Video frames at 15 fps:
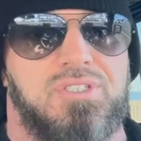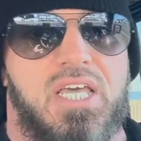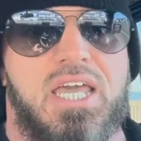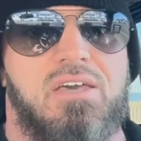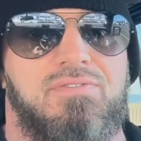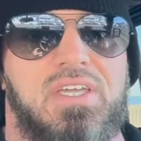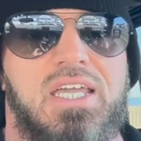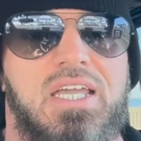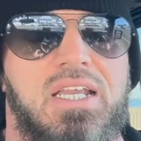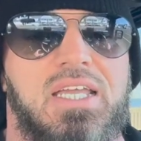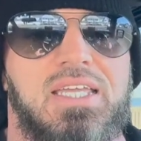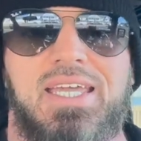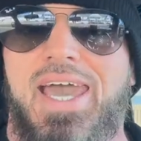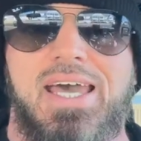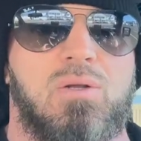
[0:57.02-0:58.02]
day of eating
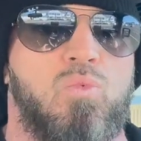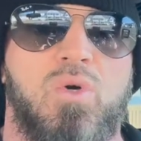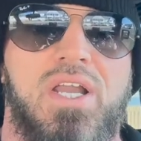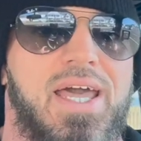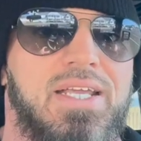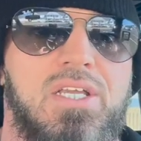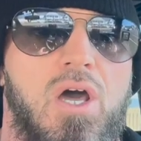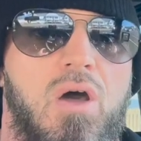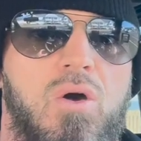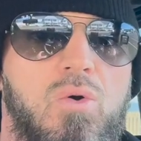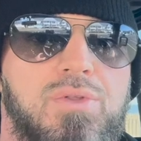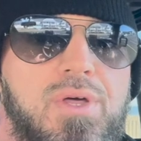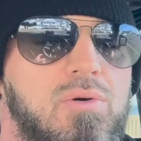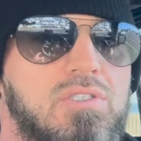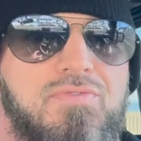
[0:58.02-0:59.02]
yet? When I know
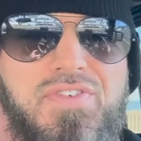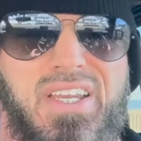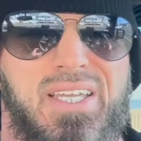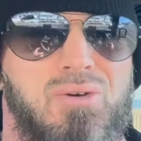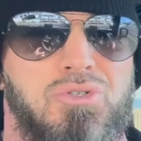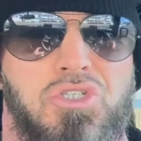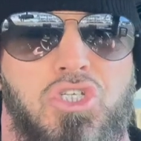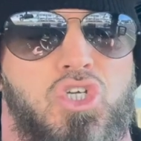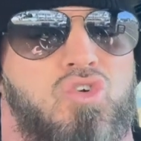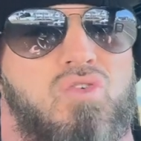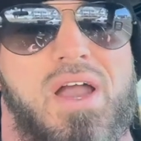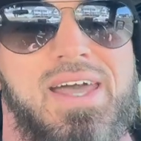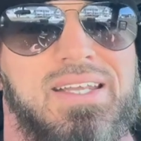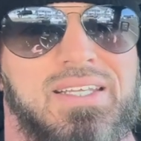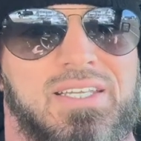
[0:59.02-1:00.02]
those videos
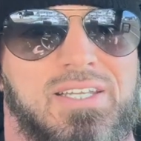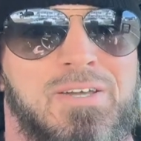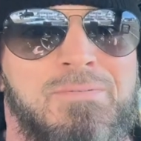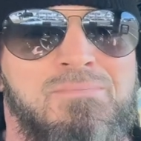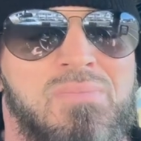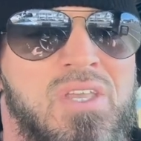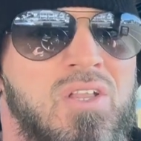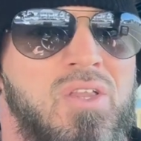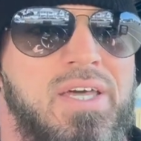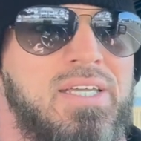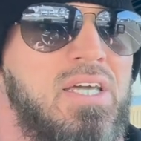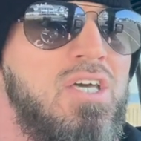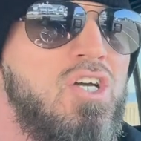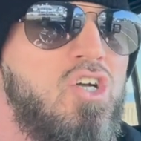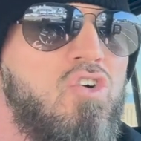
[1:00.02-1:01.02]
trend,
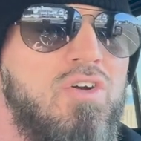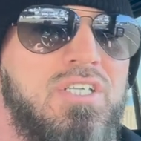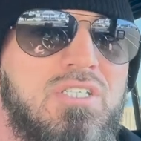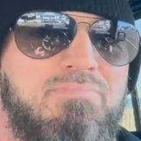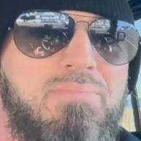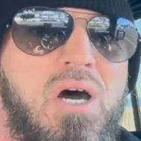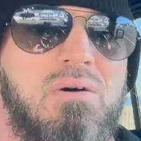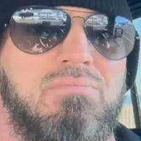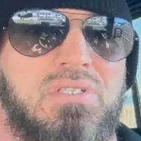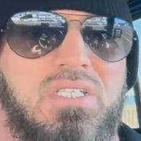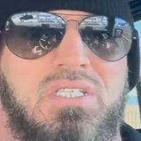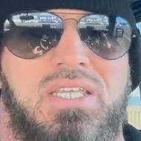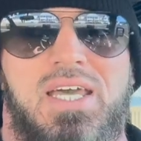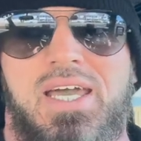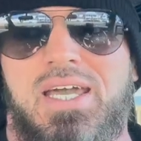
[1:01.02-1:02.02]
like Chris
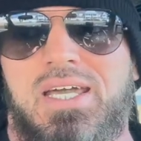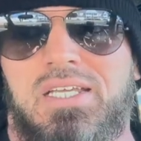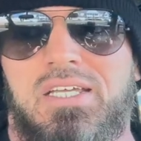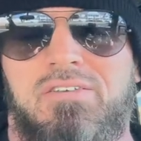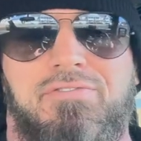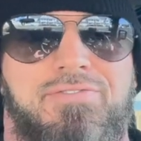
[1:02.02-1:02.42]
Bumstead and